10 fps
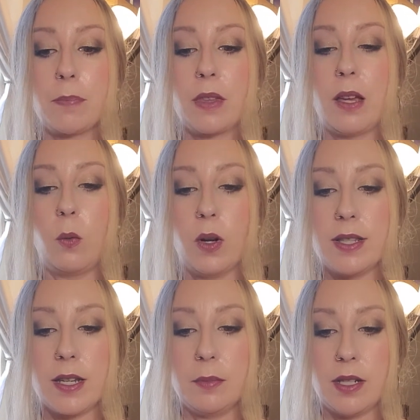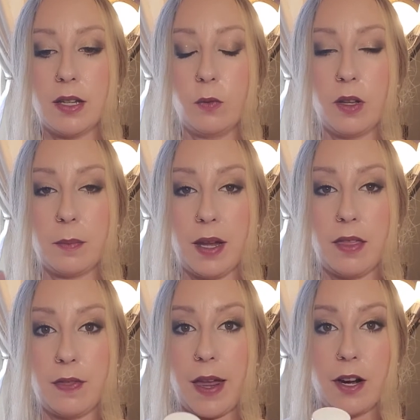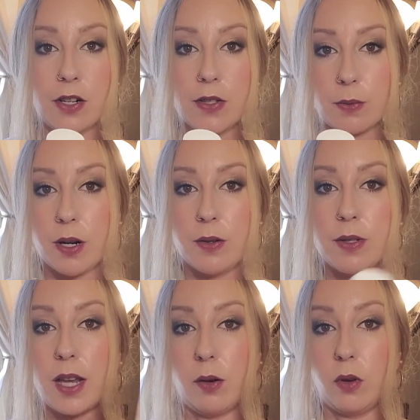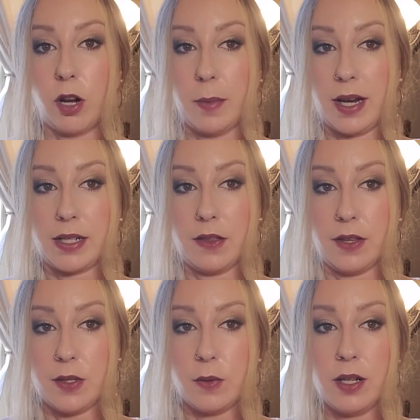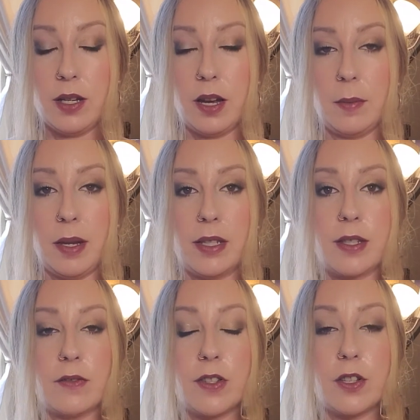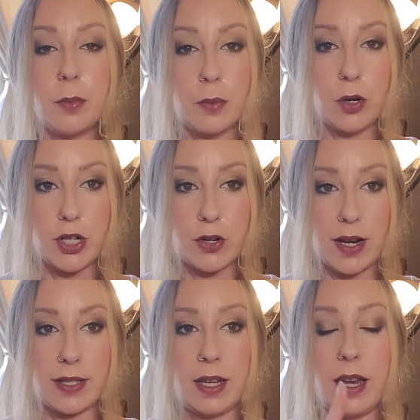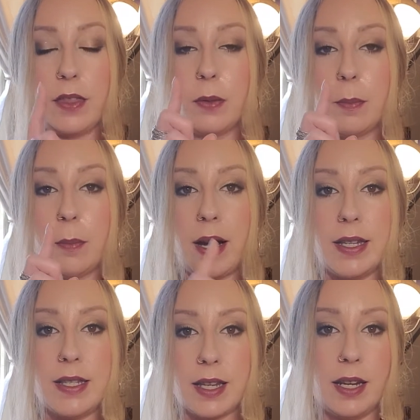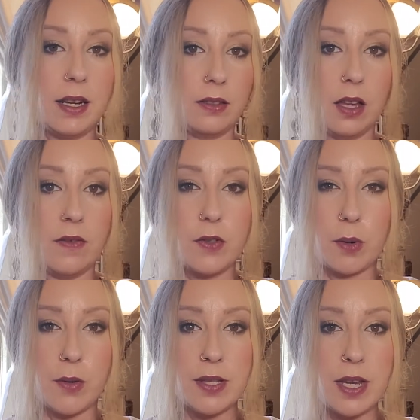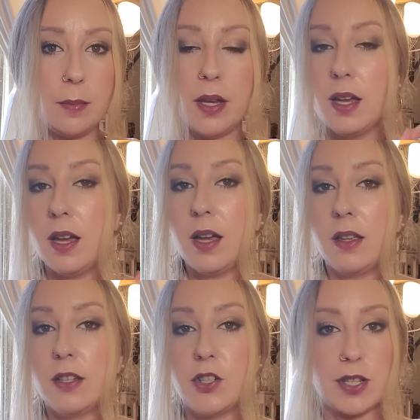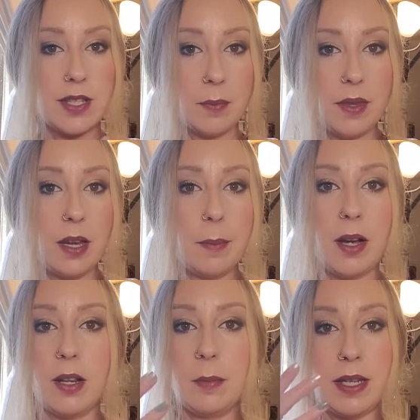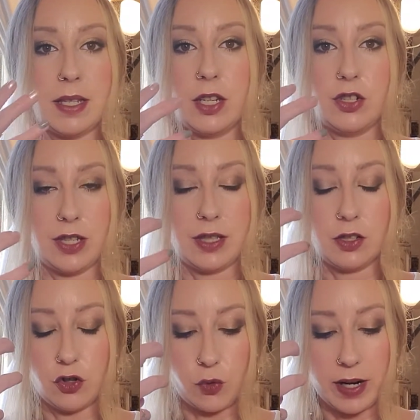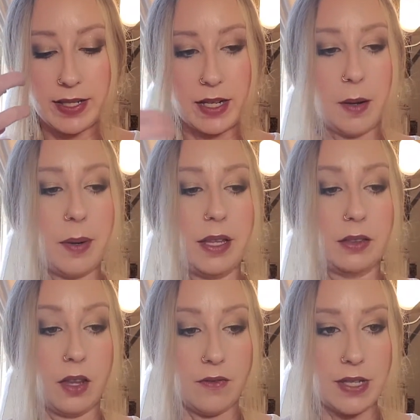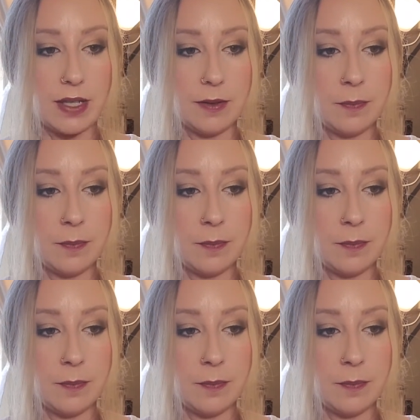And once I'm done with my Thayer's Rose, I will go back to this one. It's super moisturizing, and my skin loves rosehip. Just something about it, my skin just drinks it up and loves it.